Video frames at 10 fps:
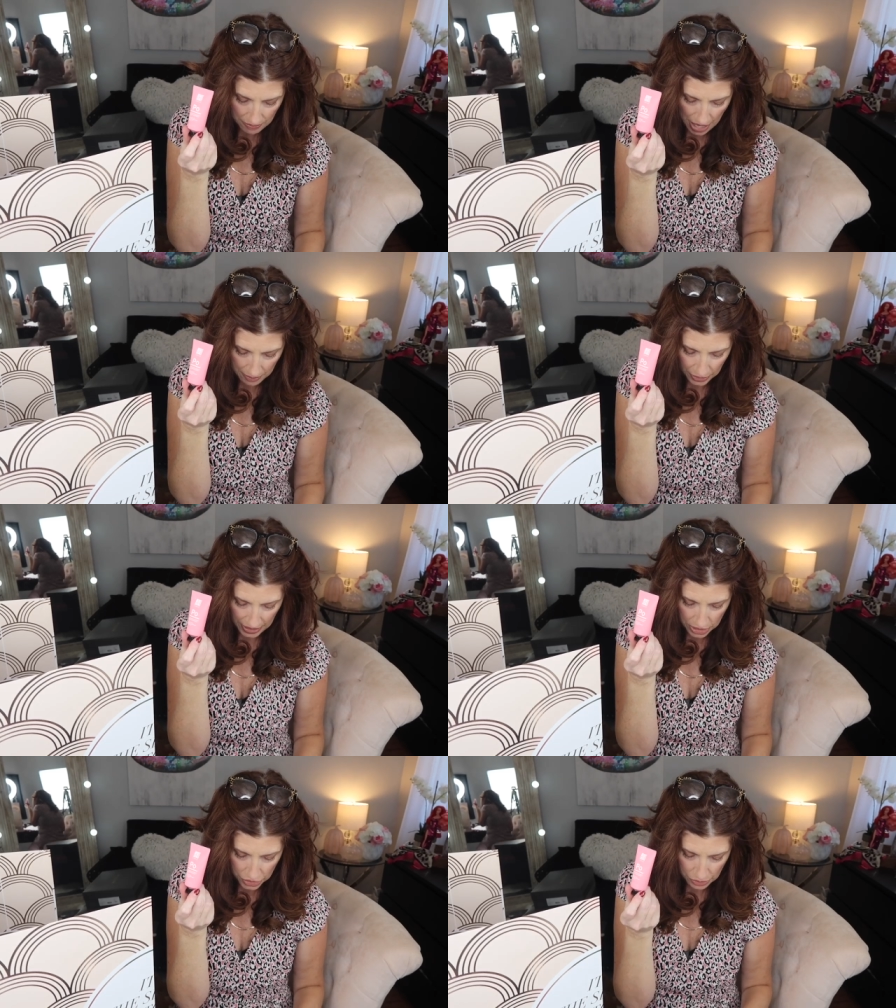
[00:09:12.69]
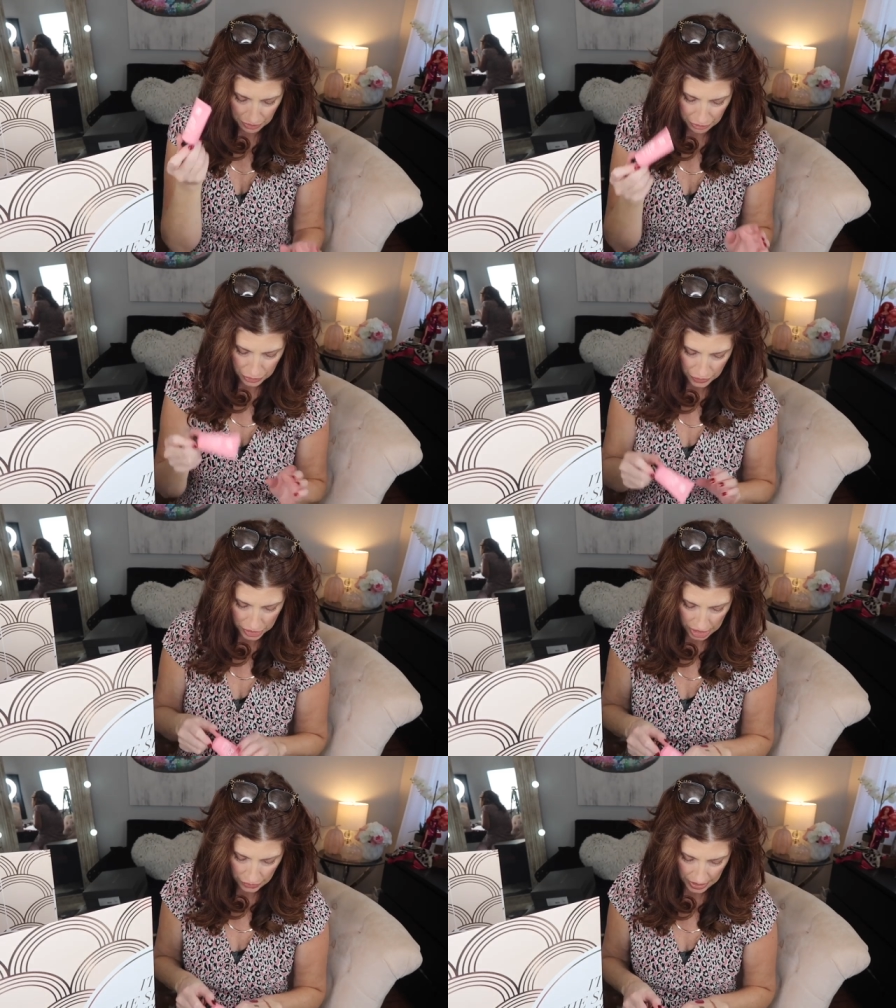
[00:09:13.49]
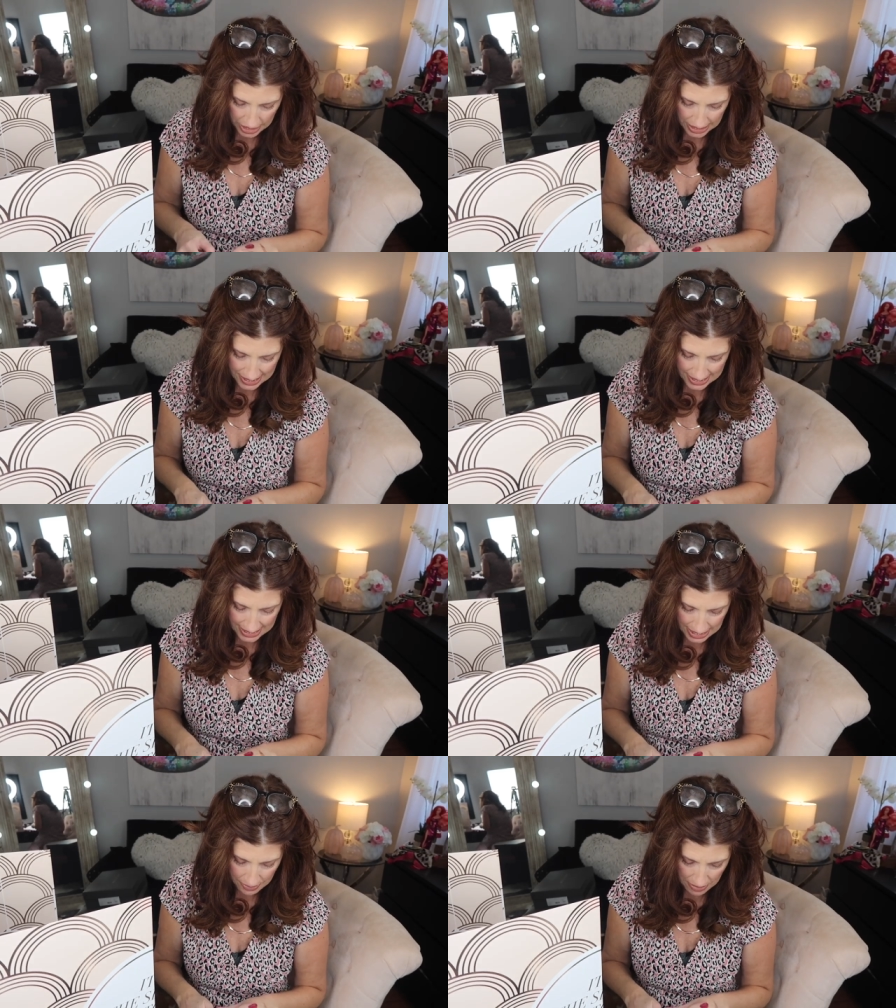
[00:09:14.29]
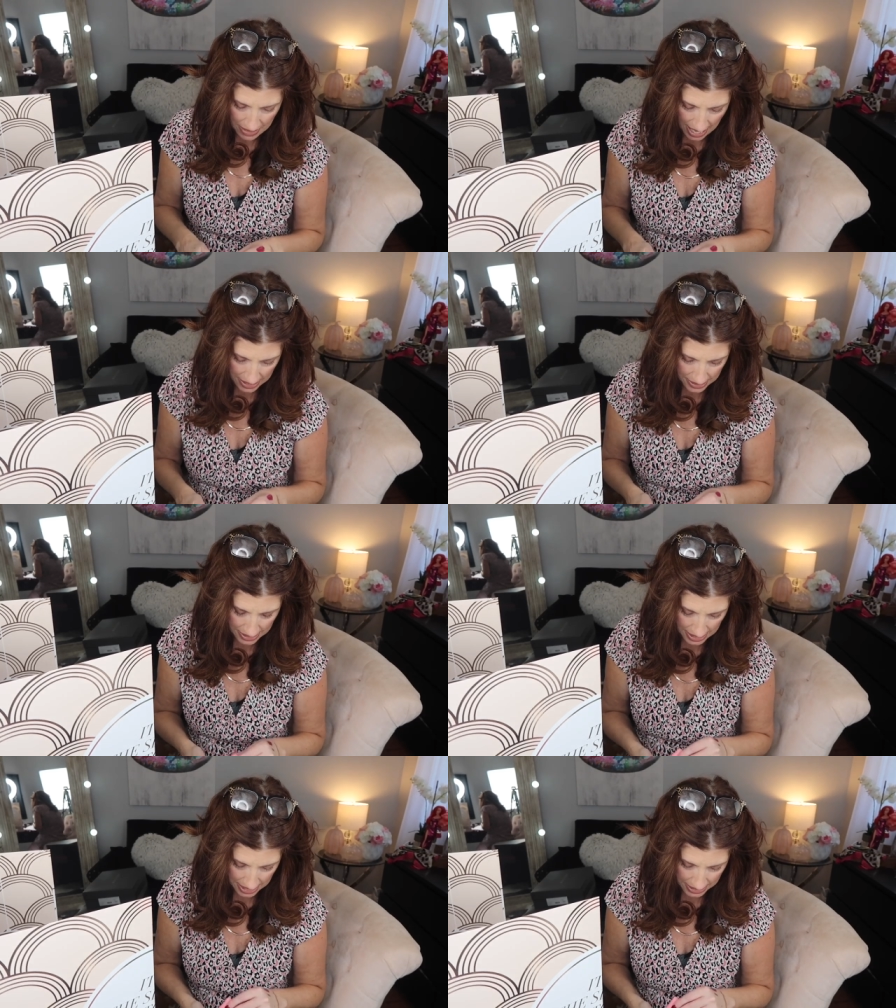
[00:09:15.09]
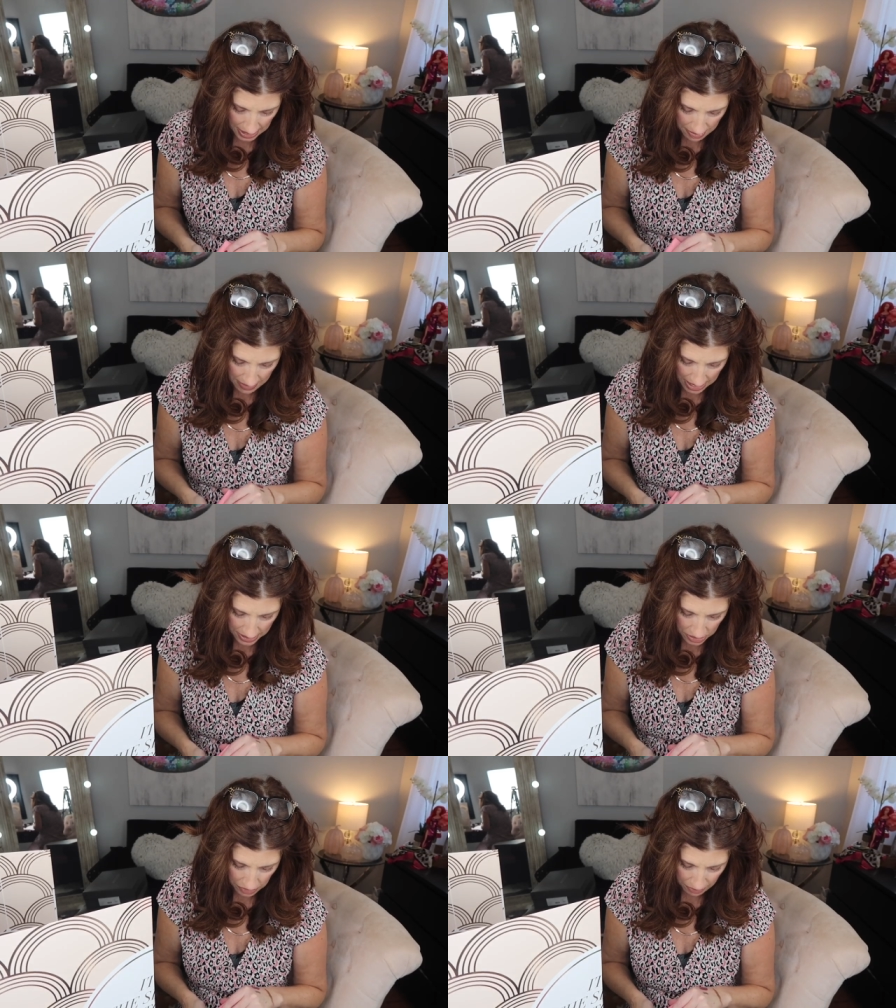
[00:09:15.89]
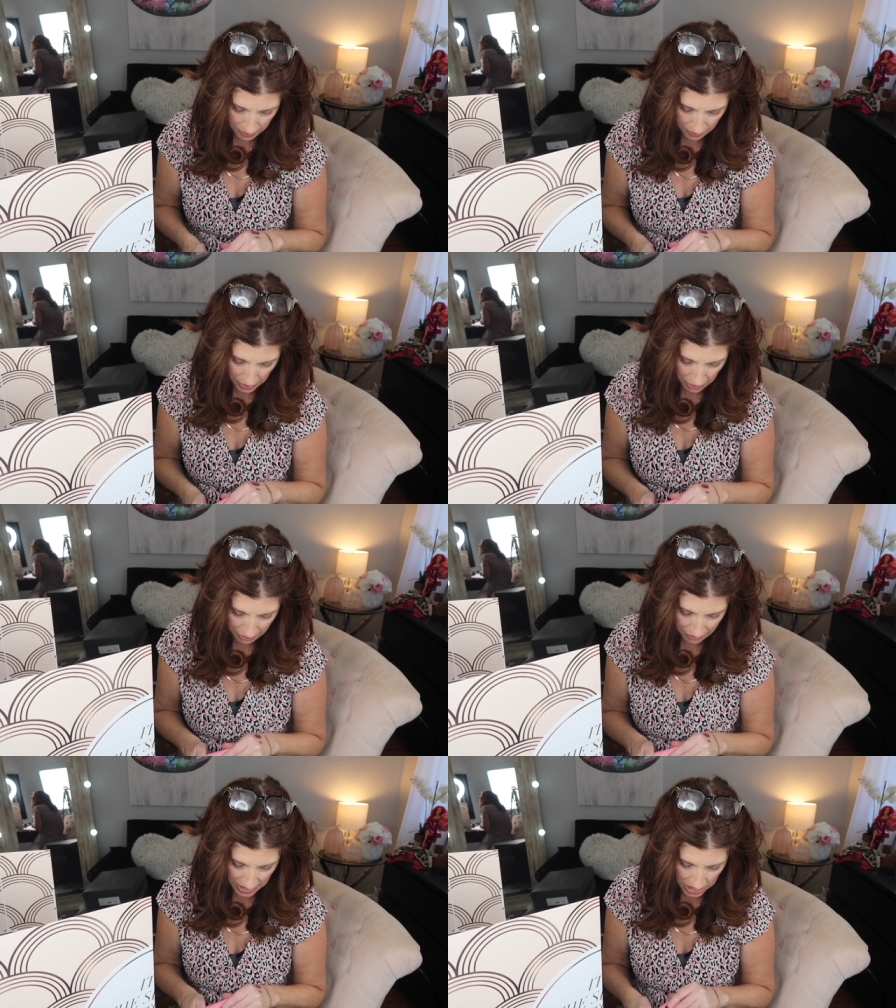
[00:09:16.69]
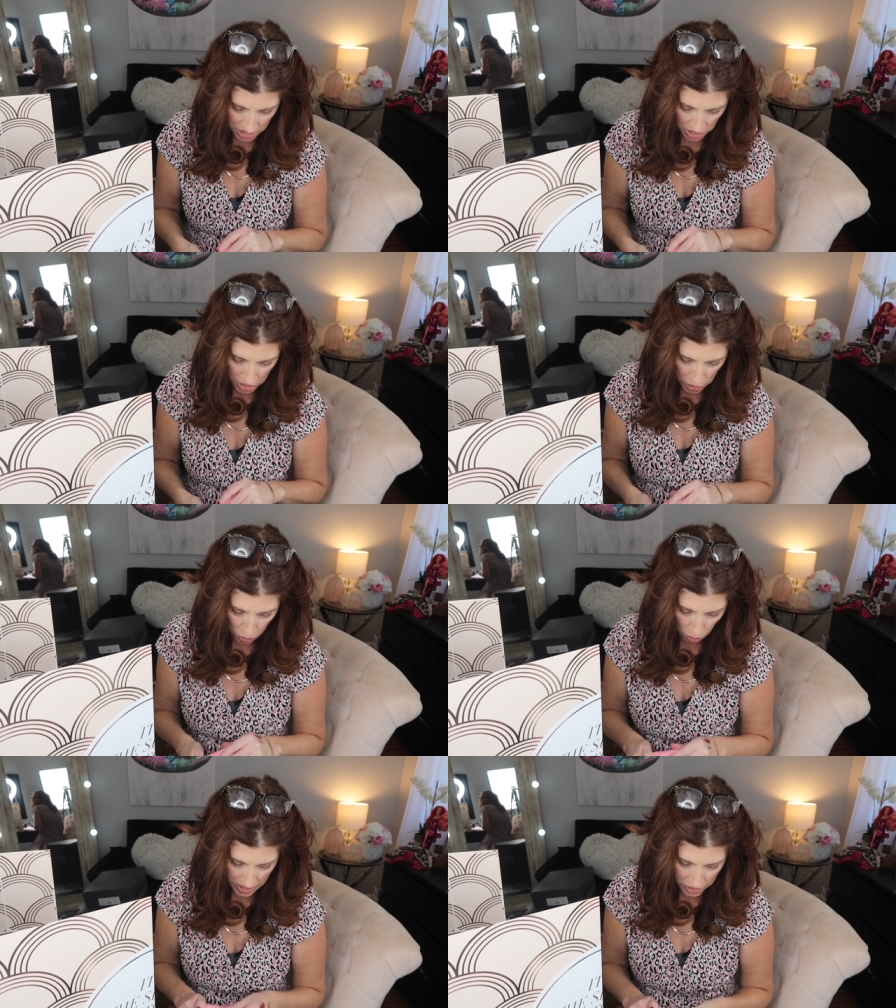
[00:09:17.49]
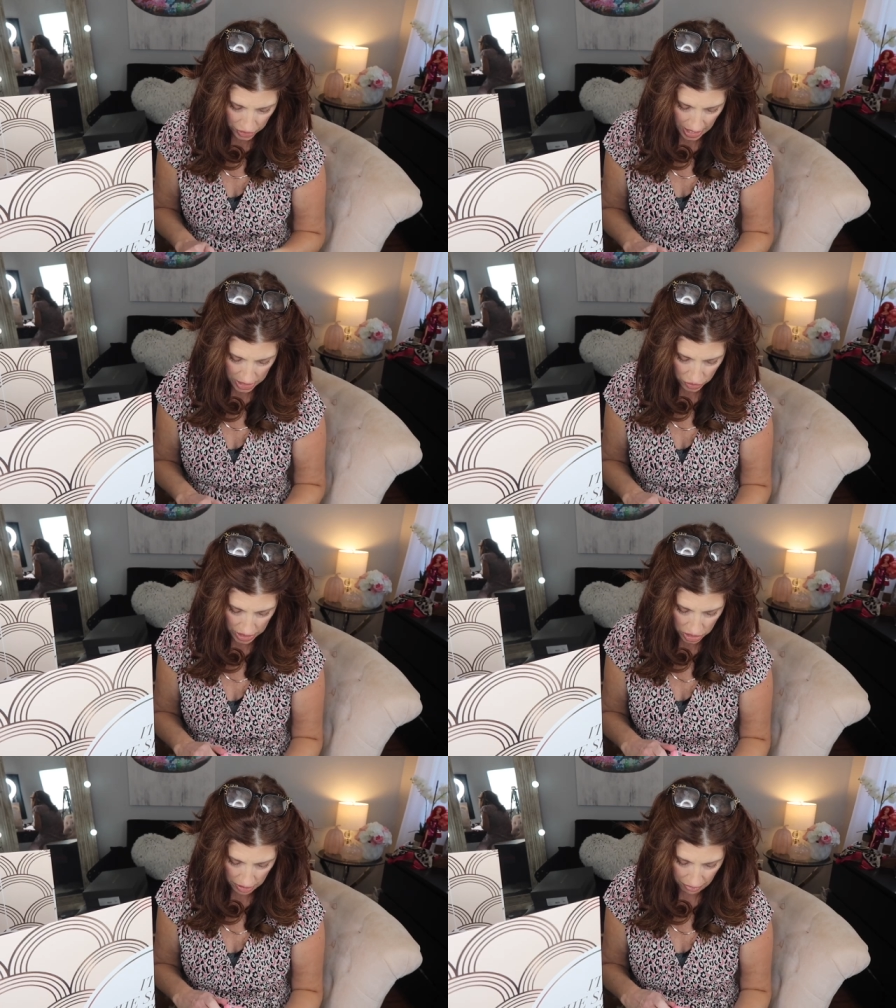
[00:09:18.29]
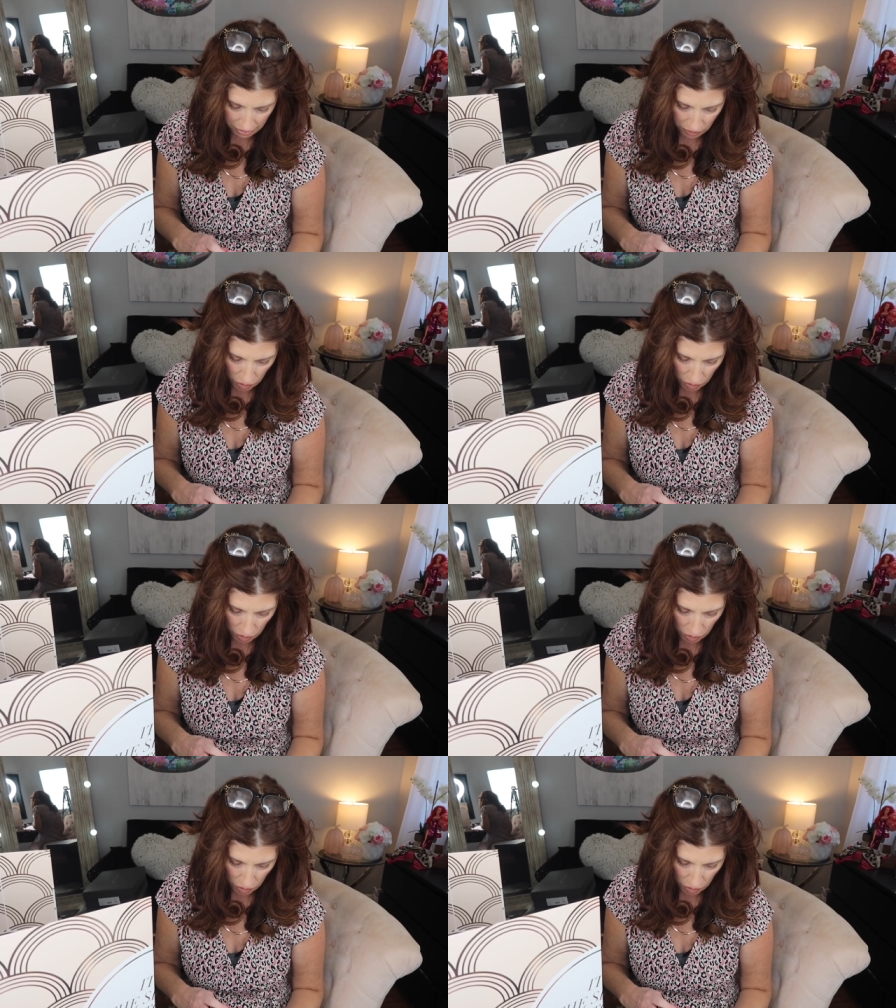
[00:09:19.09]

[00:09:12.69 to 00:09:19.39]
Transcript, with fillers: Pomegranate Superfood Regenerating Sleepy Mask. The nighttime mask is the perfect winter hydration